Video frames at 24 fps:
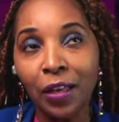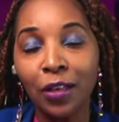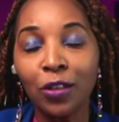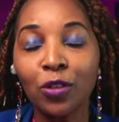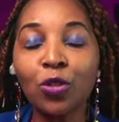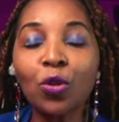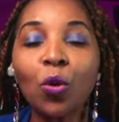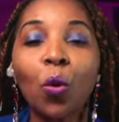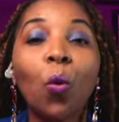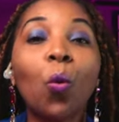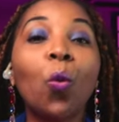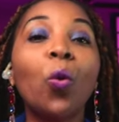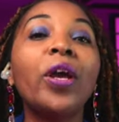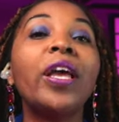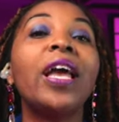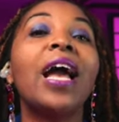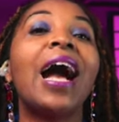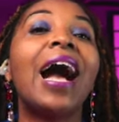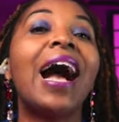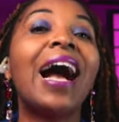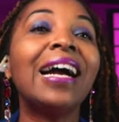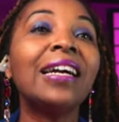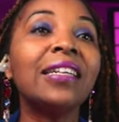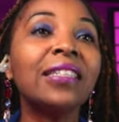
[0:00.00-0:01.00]
So we
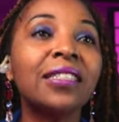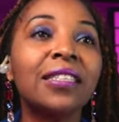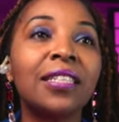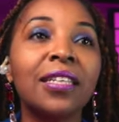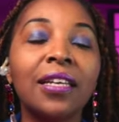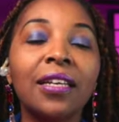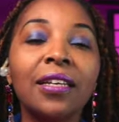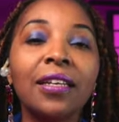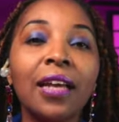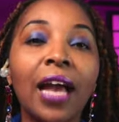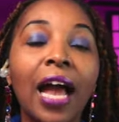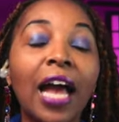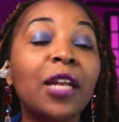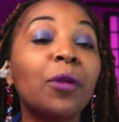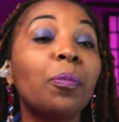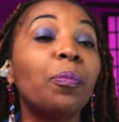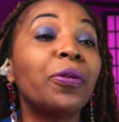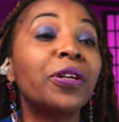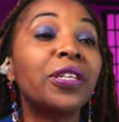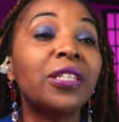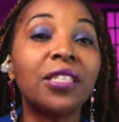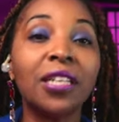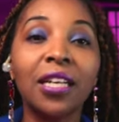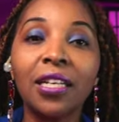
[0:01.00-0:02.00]
are acting
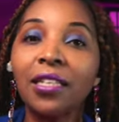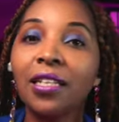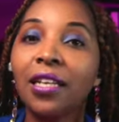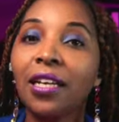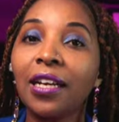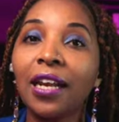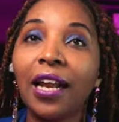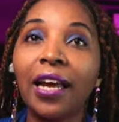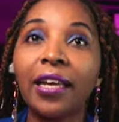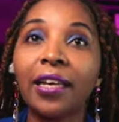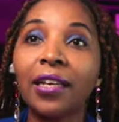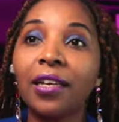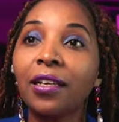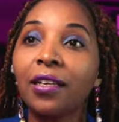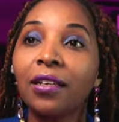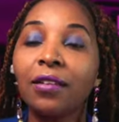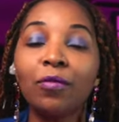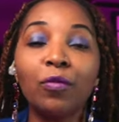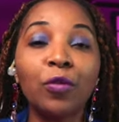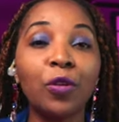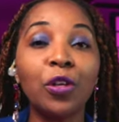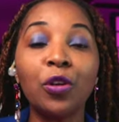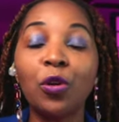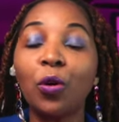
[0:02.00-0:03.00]
and pretending like
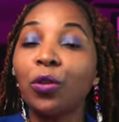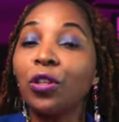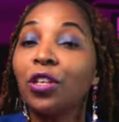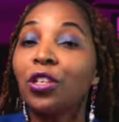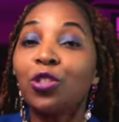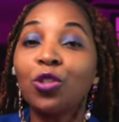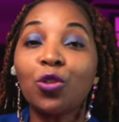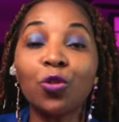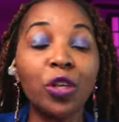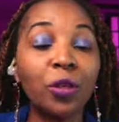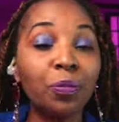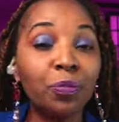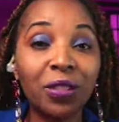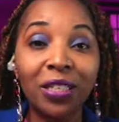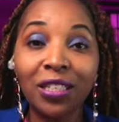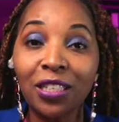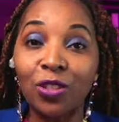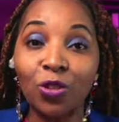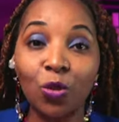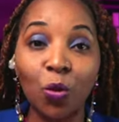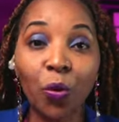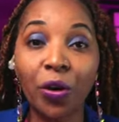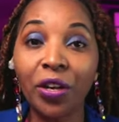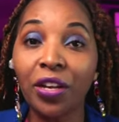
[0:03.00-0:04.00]
you know the scripture
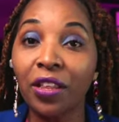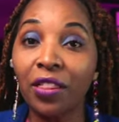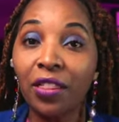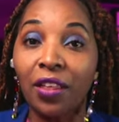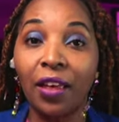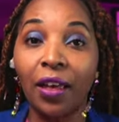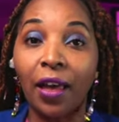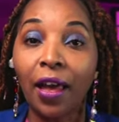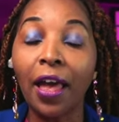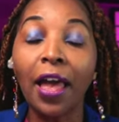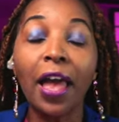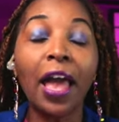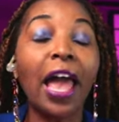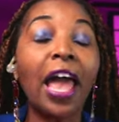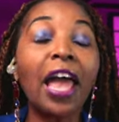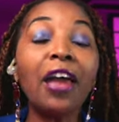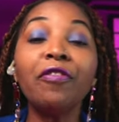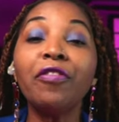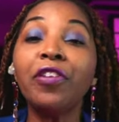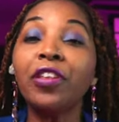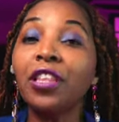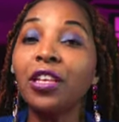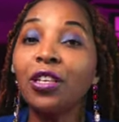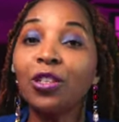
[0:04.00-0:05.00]
is already there
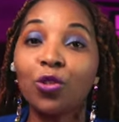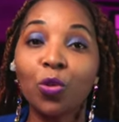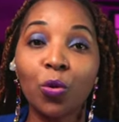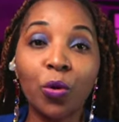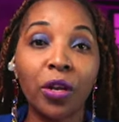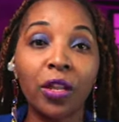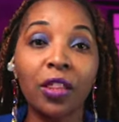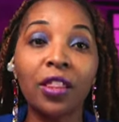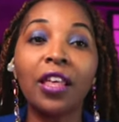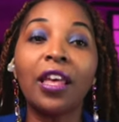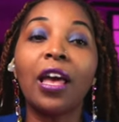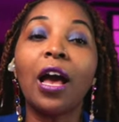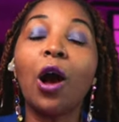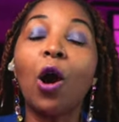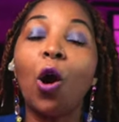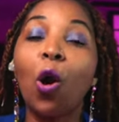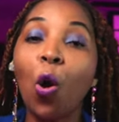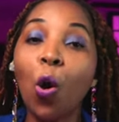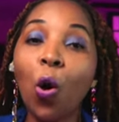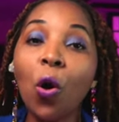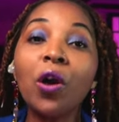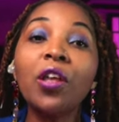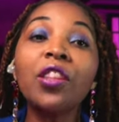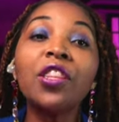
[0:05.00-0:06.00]
everything is already there
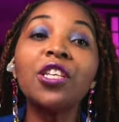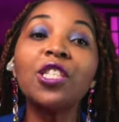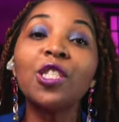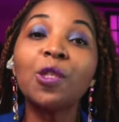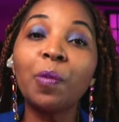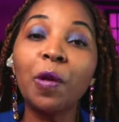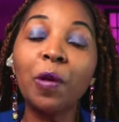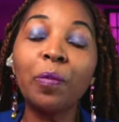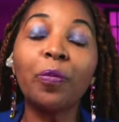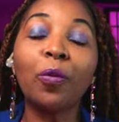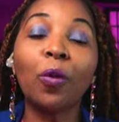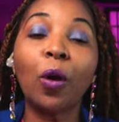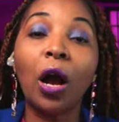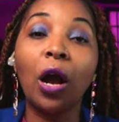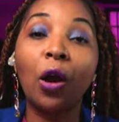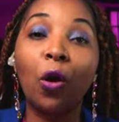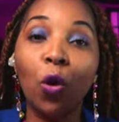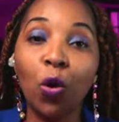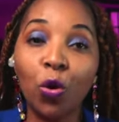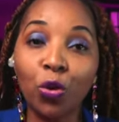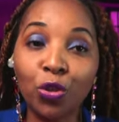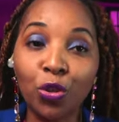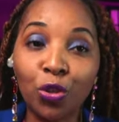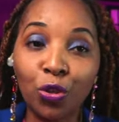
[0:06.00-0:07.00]
all these people are
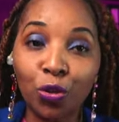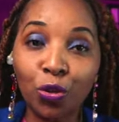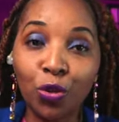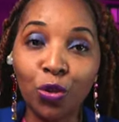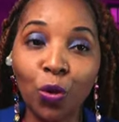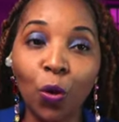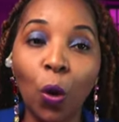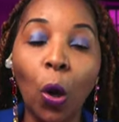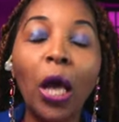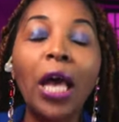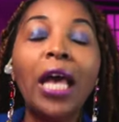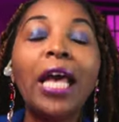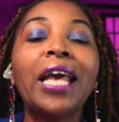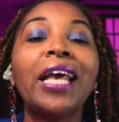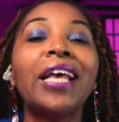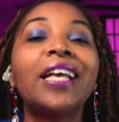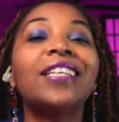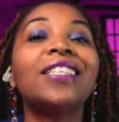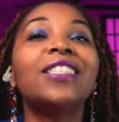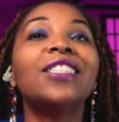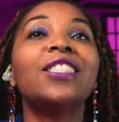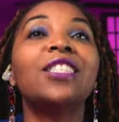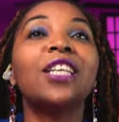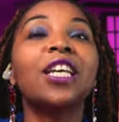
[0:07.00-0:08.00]
called to do
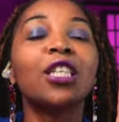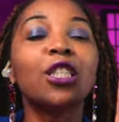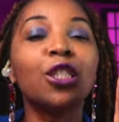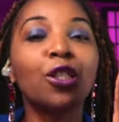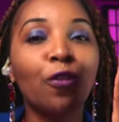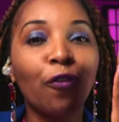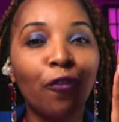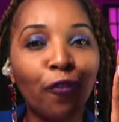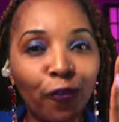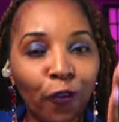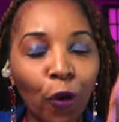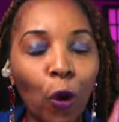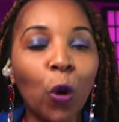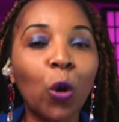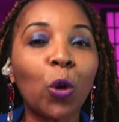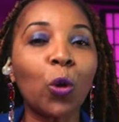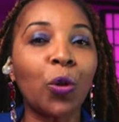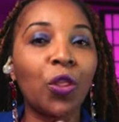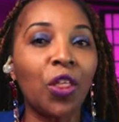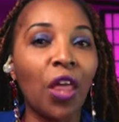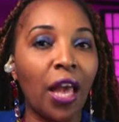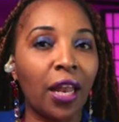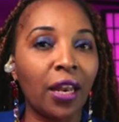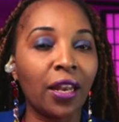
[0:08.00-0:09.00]
is just
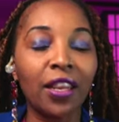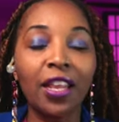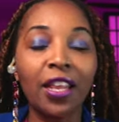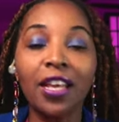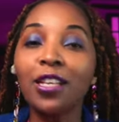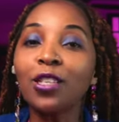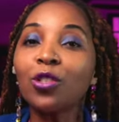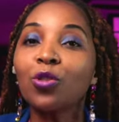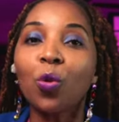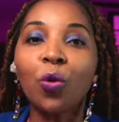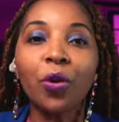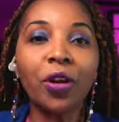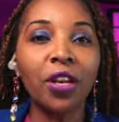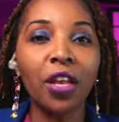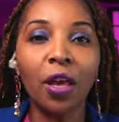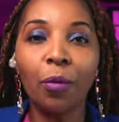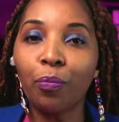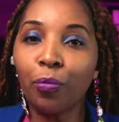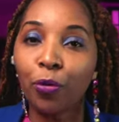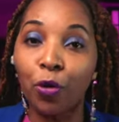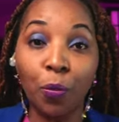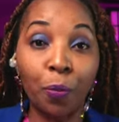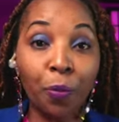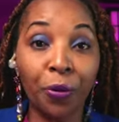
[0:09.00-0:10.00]
follow that there is already a
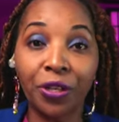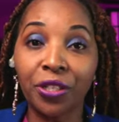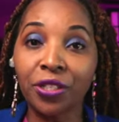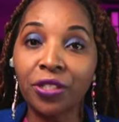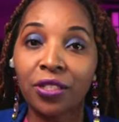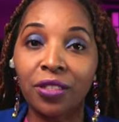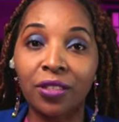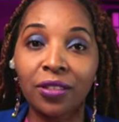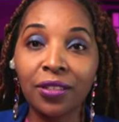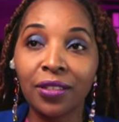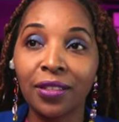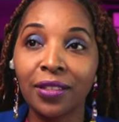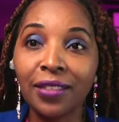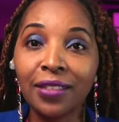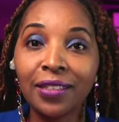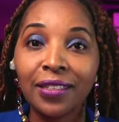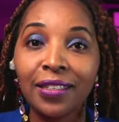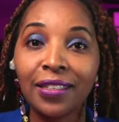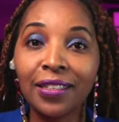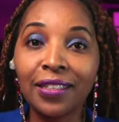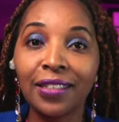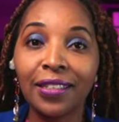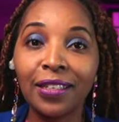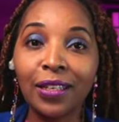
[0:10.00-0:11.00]
blueprint
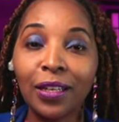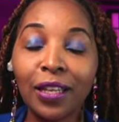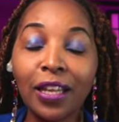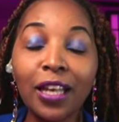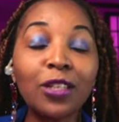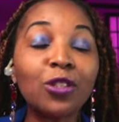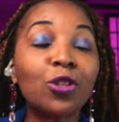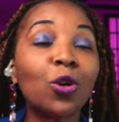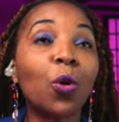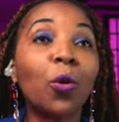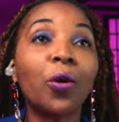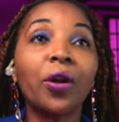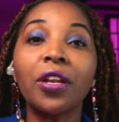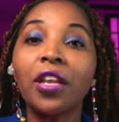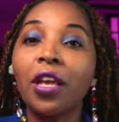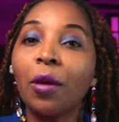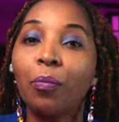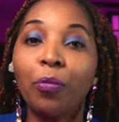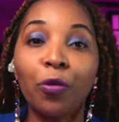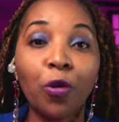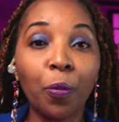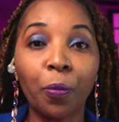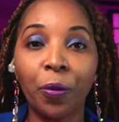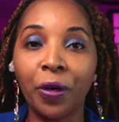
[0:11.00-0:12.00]
there is already a
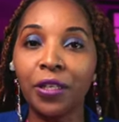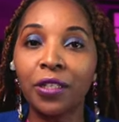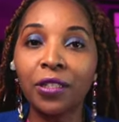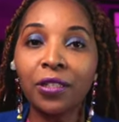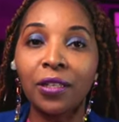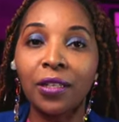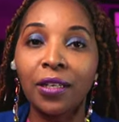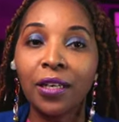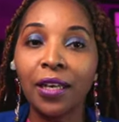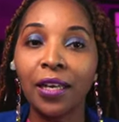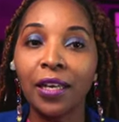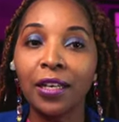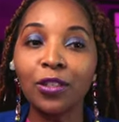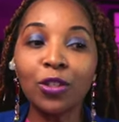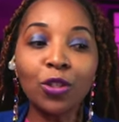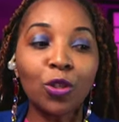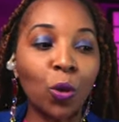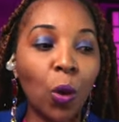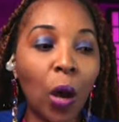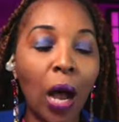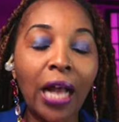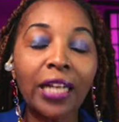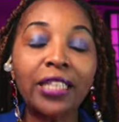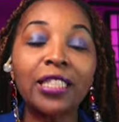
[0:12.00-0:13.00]
blueprint
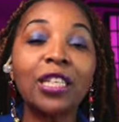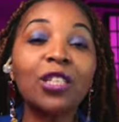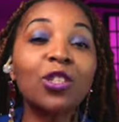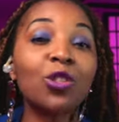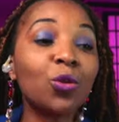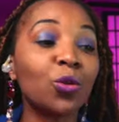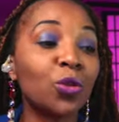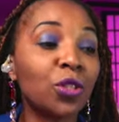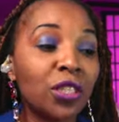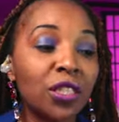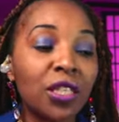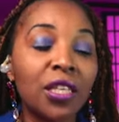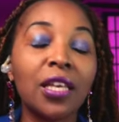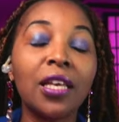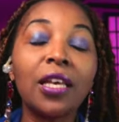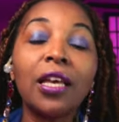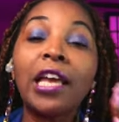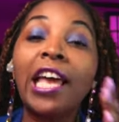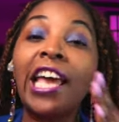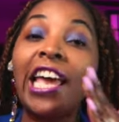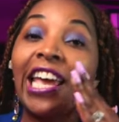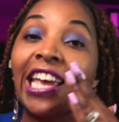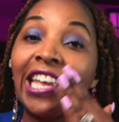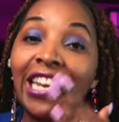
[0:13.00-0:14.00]
so i just don't
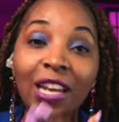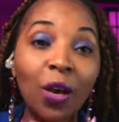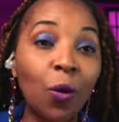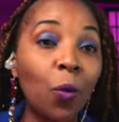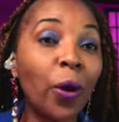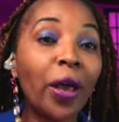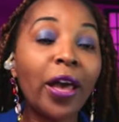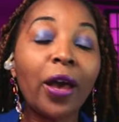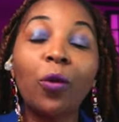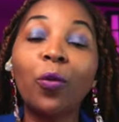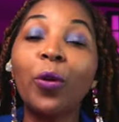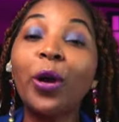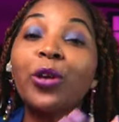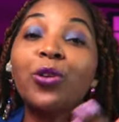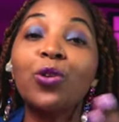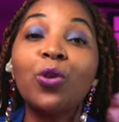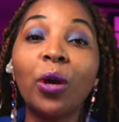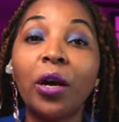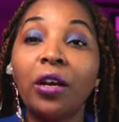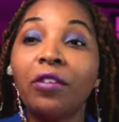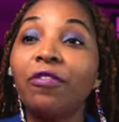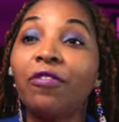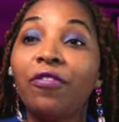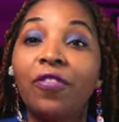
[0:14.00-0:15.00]
see anywhere where you
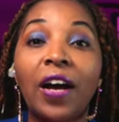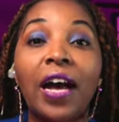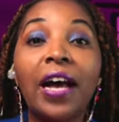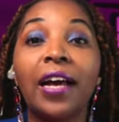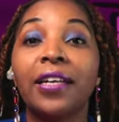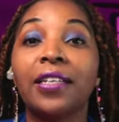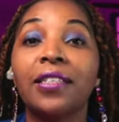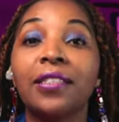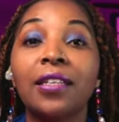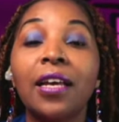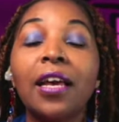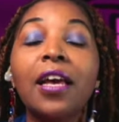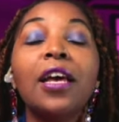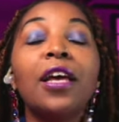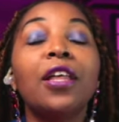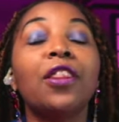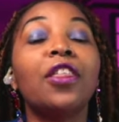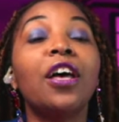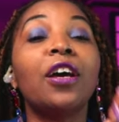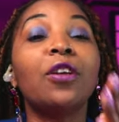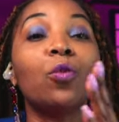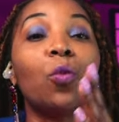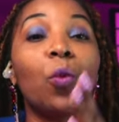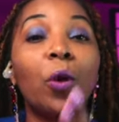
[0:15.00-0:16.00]
can find
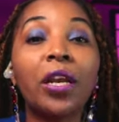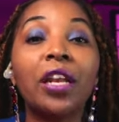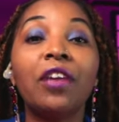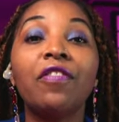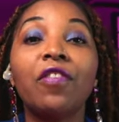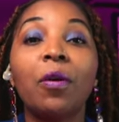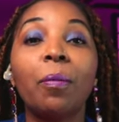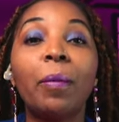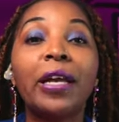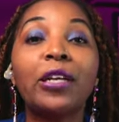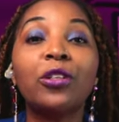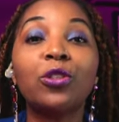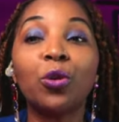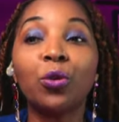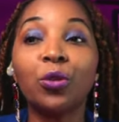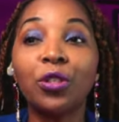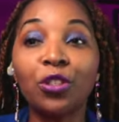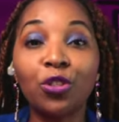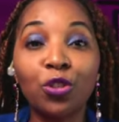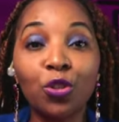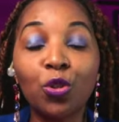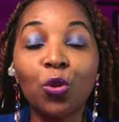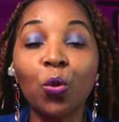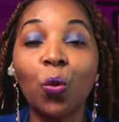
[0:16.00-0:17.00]
that whatever mike todd
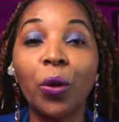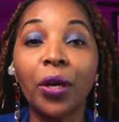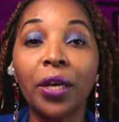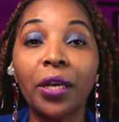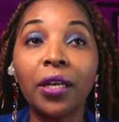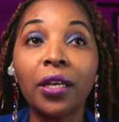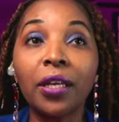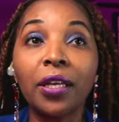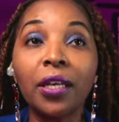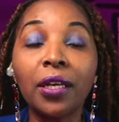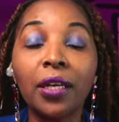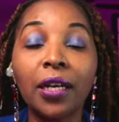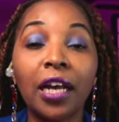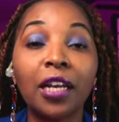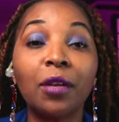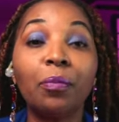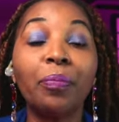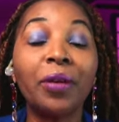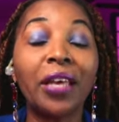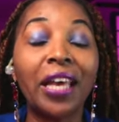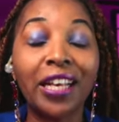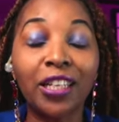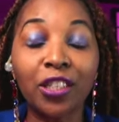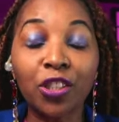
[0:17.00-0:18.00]
is doing can
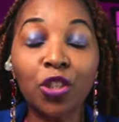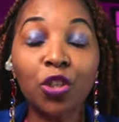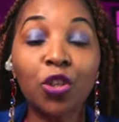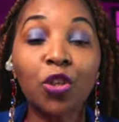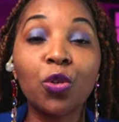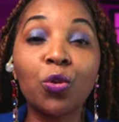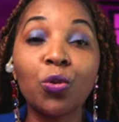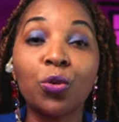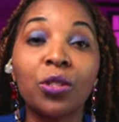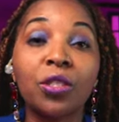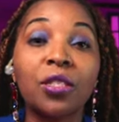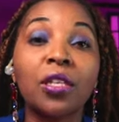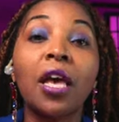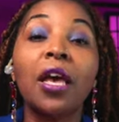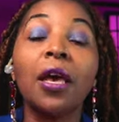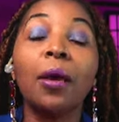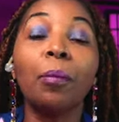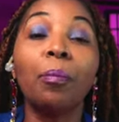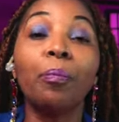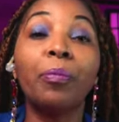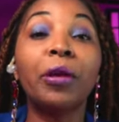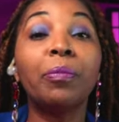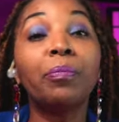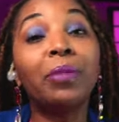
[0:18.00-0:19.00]
be excused
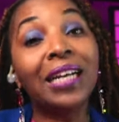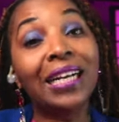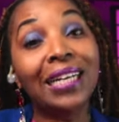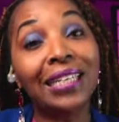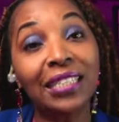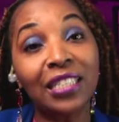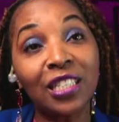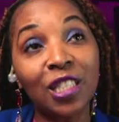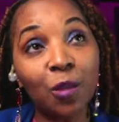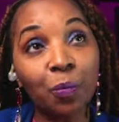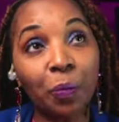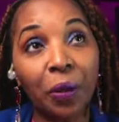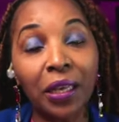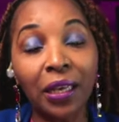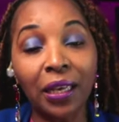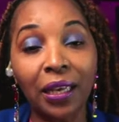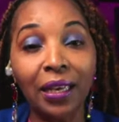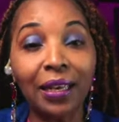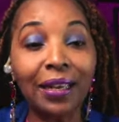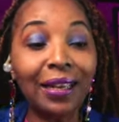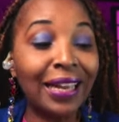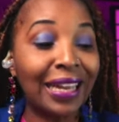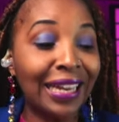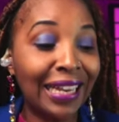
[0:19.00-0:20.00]
biblically
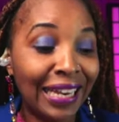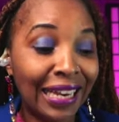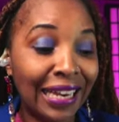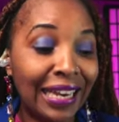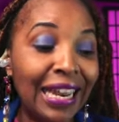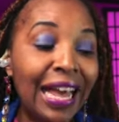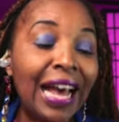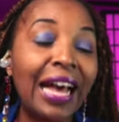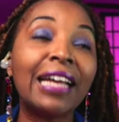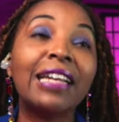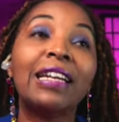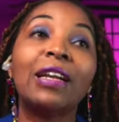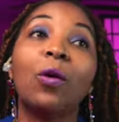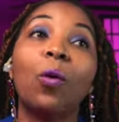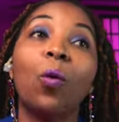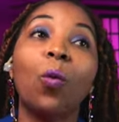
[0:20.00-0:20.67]
speaking none